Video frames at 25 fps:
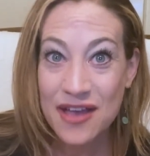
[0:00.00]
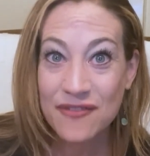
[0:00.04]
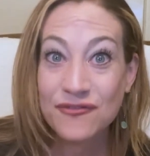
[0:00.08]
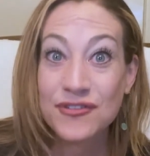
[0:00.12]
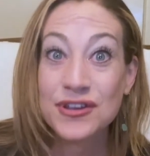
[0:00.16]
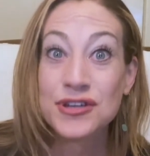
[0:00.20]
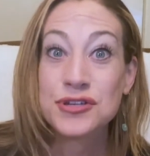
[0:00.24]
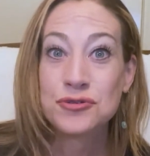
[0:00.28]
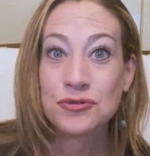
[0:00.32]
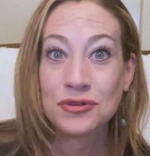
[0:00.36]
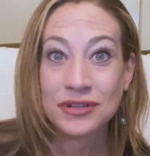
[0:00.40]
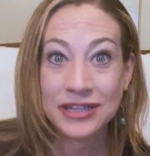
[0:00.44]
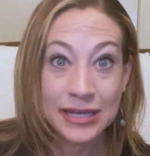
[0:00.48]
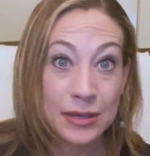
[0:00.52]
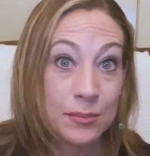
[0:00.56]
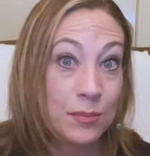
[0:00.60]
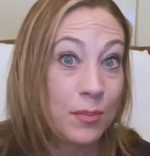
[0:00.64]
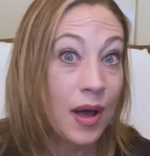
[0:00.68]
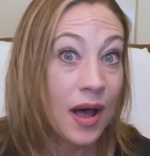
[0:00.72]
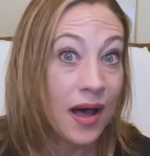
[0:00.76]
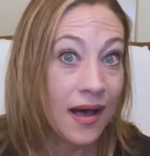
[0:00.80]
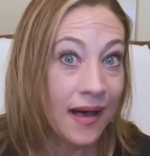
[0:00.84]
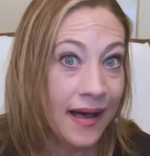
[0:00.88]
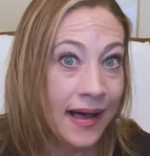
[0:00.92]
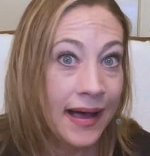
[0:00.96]
visually
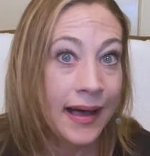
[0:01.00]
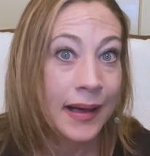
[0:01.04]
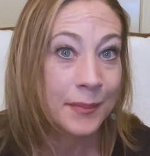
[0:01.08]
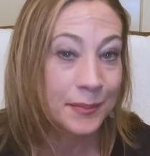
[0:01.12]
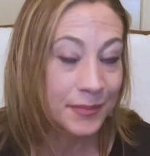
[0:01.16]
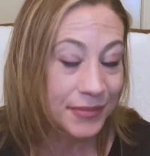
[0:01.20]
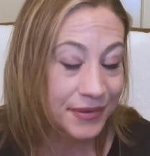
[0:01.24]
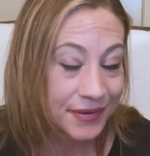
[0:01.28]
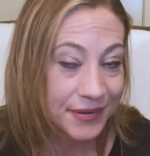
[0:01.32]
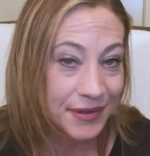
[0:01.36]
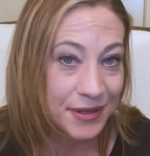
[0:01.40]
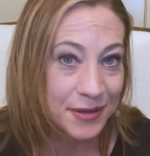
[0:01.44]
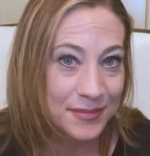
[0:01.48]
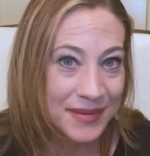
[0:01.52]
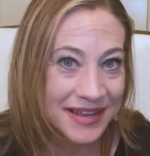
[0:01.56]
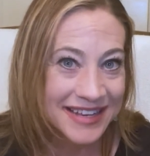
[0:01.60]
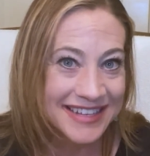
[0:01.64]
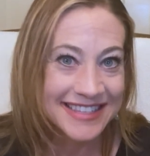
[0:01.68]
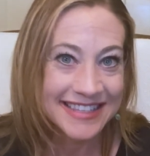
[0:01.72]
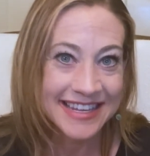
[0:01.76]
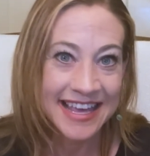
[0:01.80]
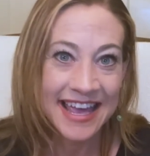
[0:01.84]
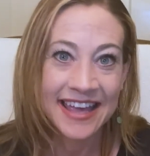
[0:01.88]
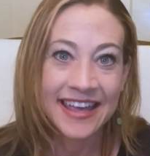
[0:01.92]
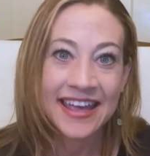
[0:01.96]
pop, you
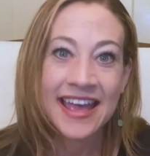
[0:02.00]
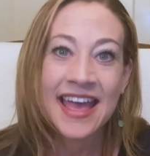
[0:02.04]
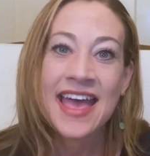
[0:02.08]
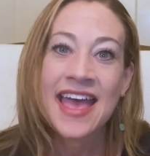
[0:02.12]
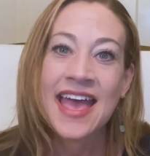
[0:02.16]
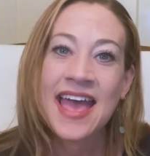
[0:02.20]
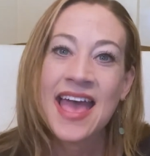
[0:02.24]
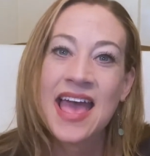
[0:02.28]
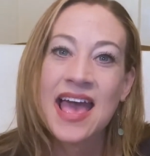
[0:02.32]
might say.